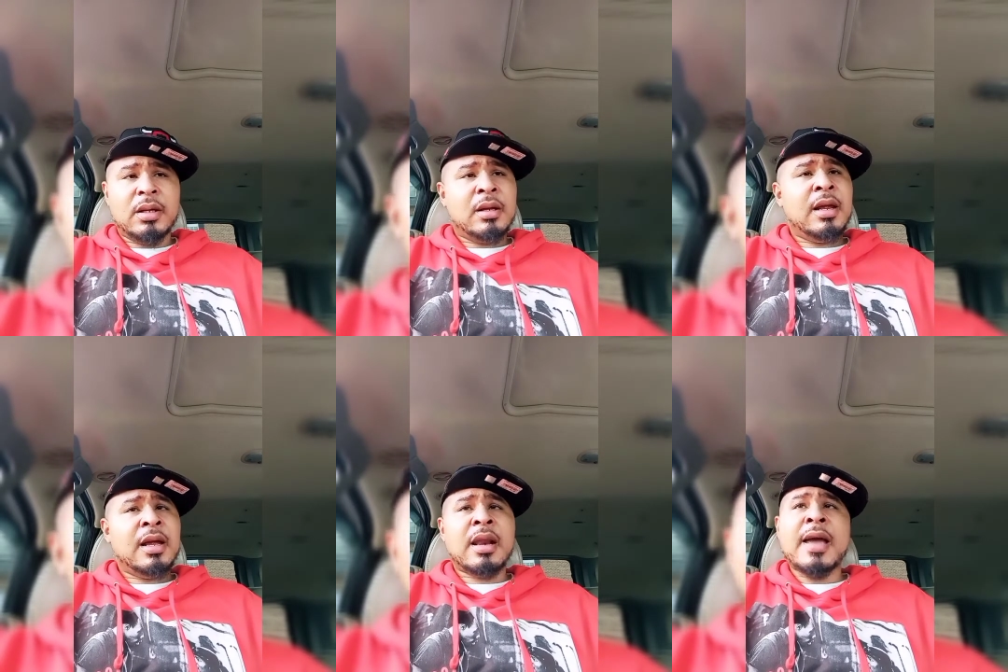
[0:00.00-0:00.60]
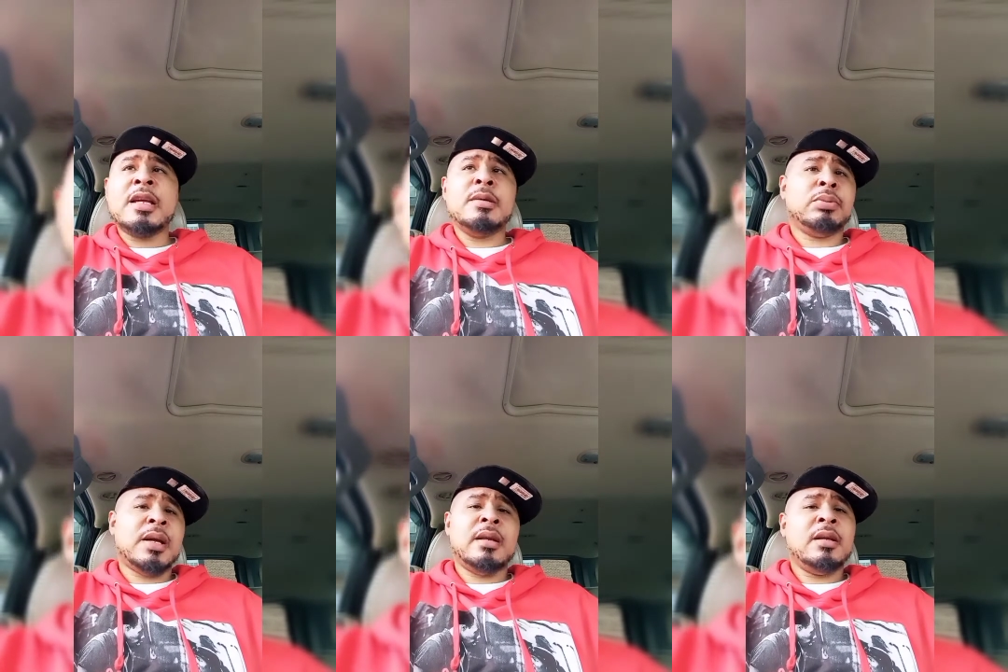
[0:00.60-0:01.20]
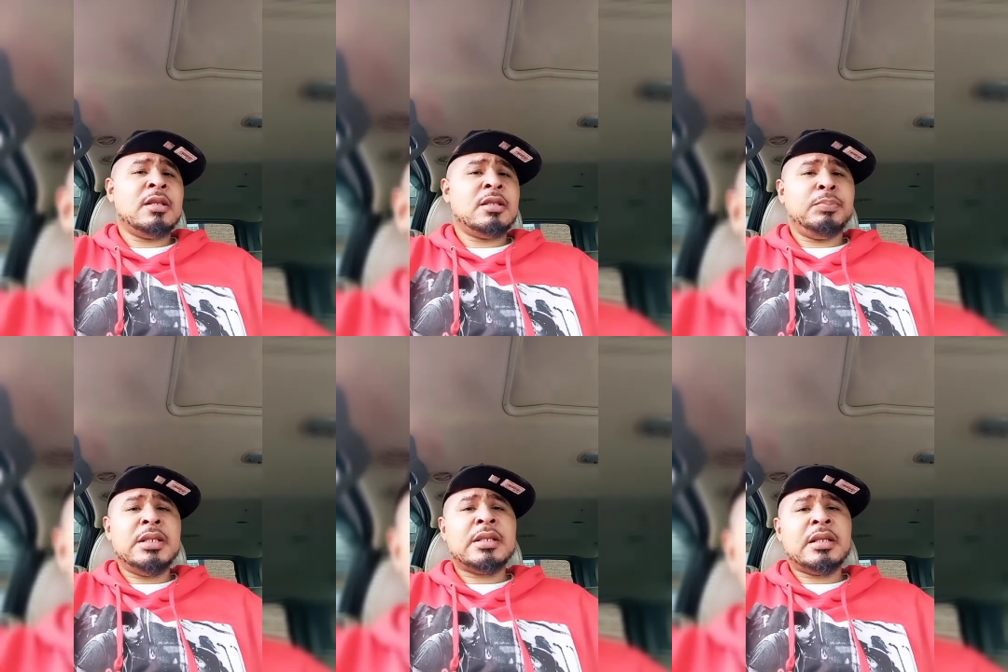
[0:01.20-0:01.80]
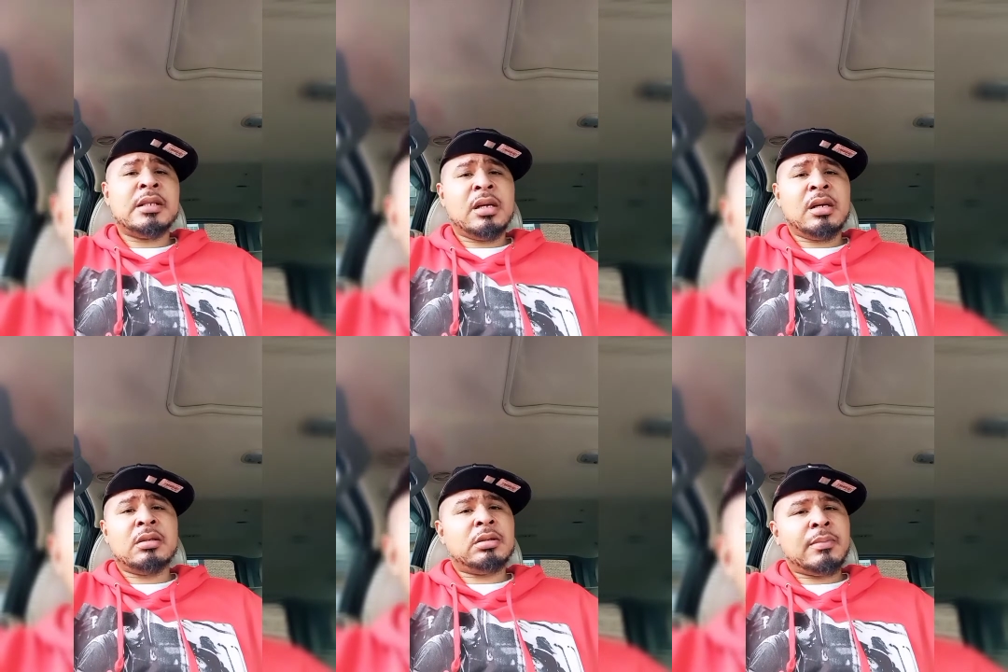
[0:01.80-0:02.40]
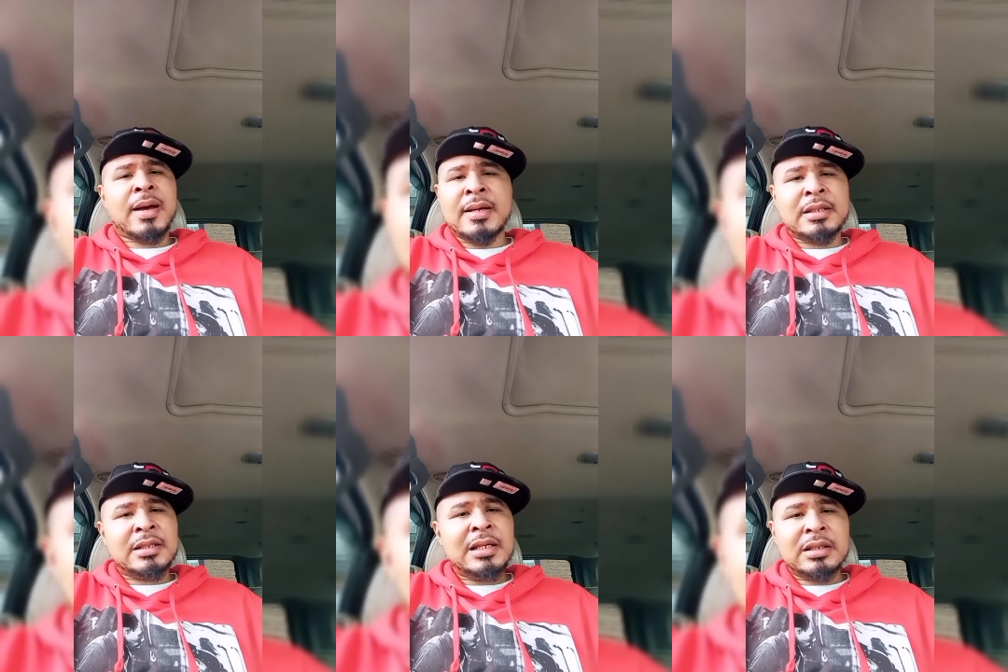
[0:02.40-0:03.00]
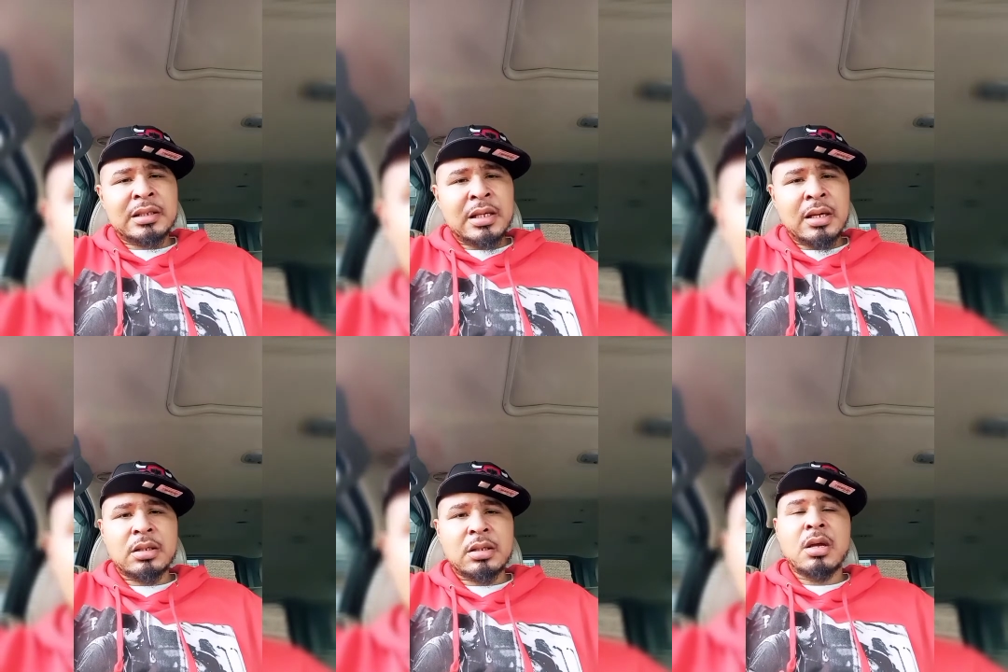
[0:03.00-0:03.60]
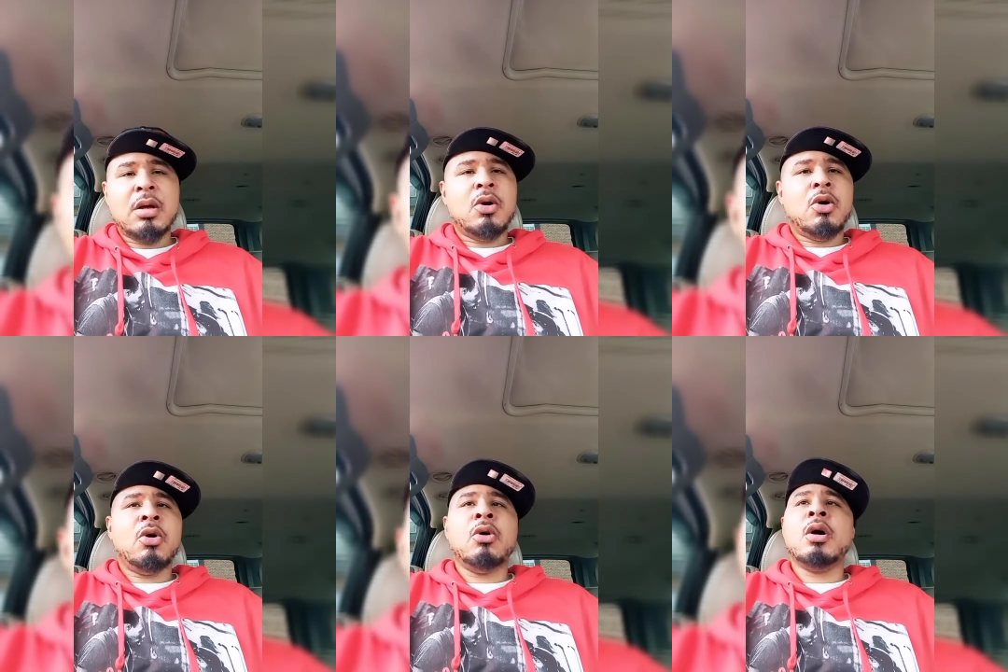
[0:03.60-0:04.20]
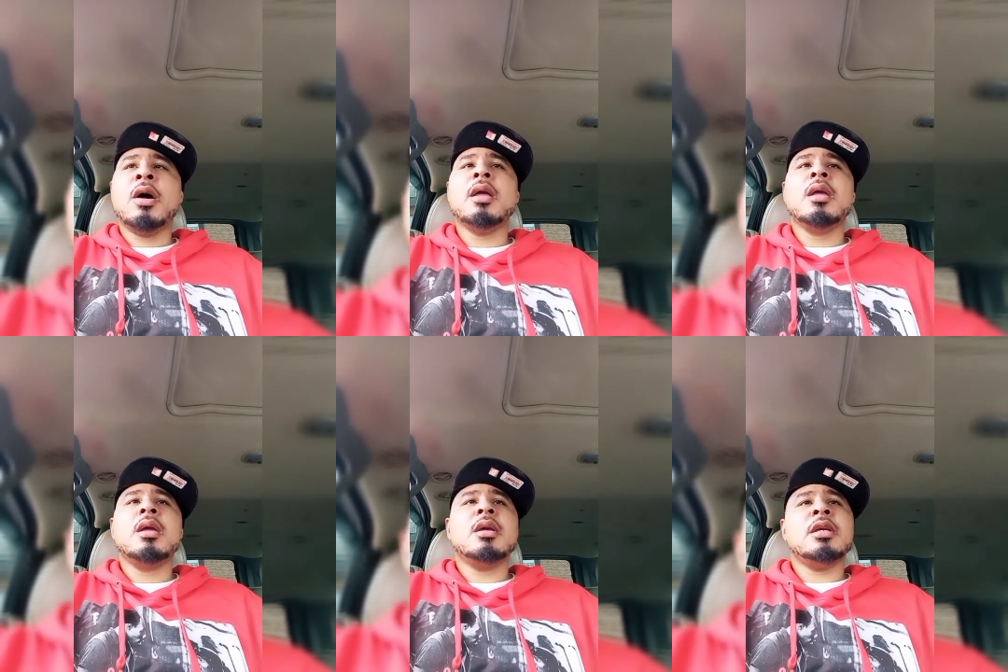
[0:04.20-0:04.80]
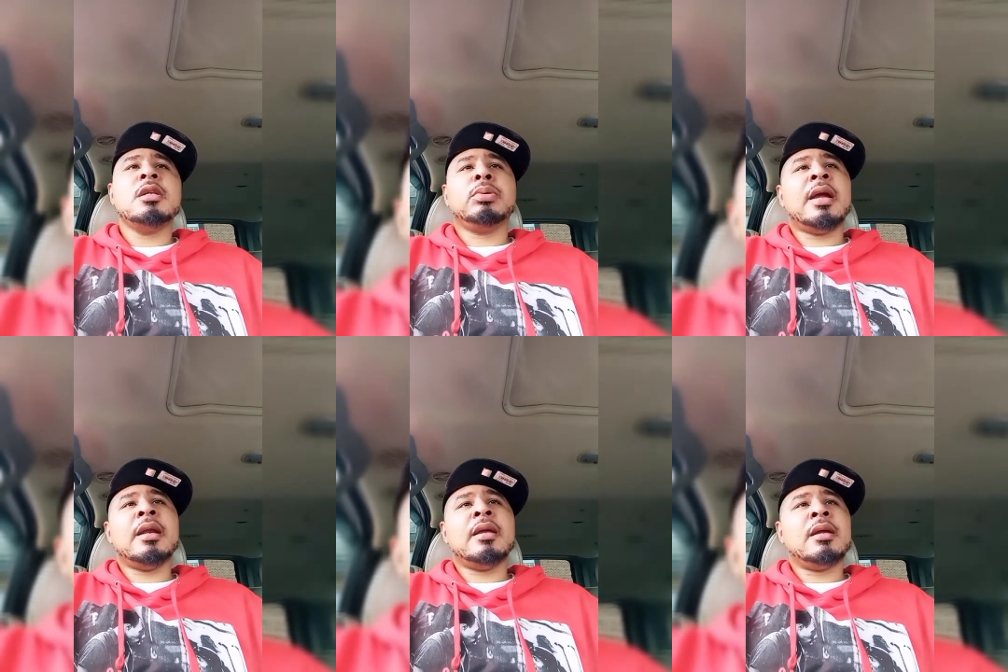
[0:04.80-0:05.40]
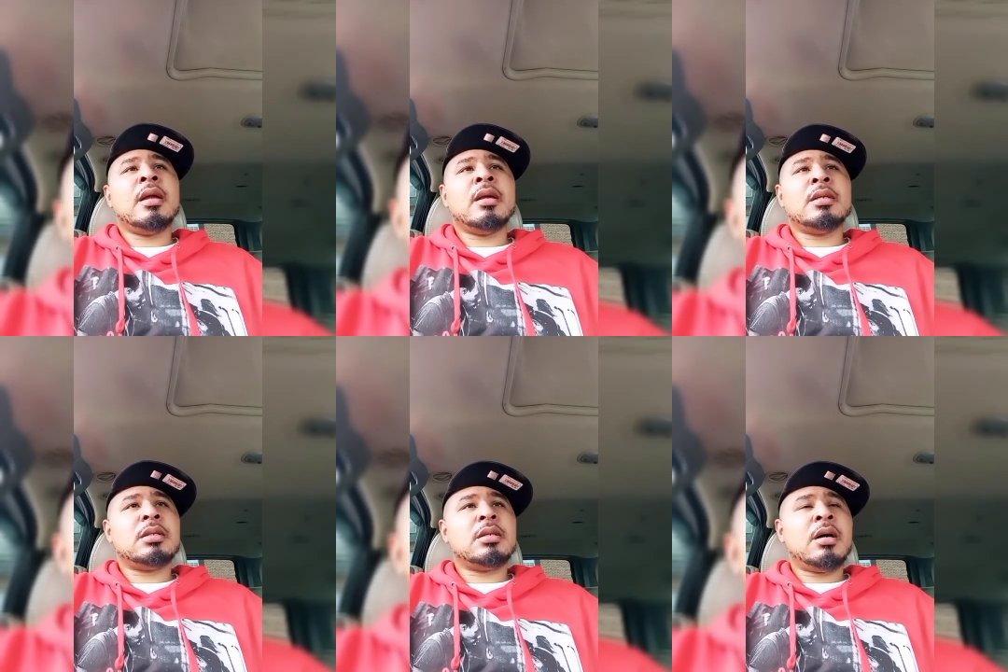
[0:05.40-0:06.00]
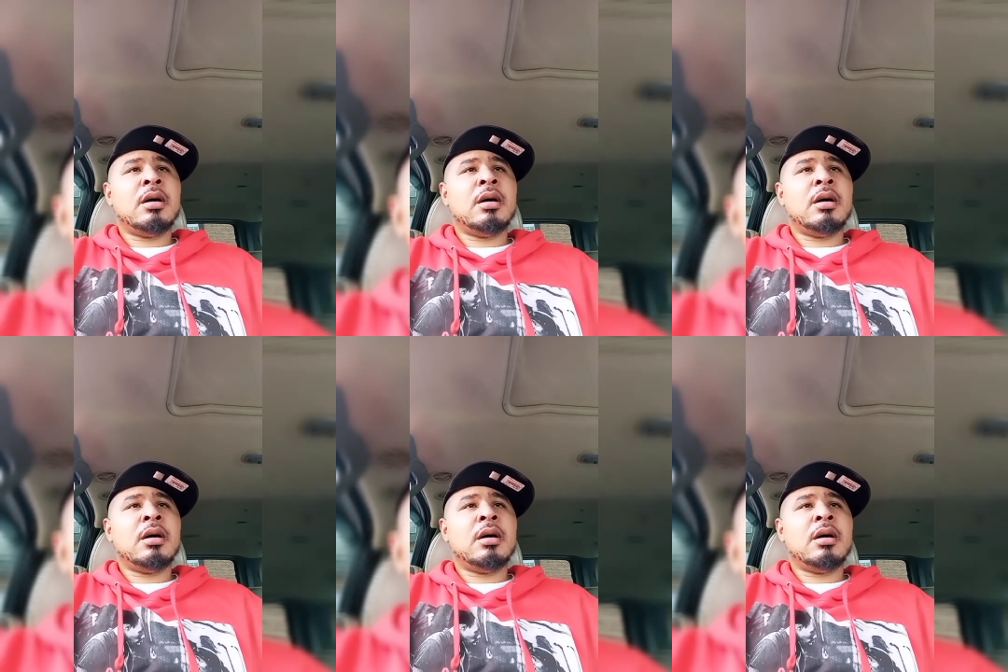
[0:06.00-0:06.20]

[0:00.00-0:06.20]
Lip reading: It ain't like he's playing against PJ Tucker, somebody that's 6'6", or he's playing against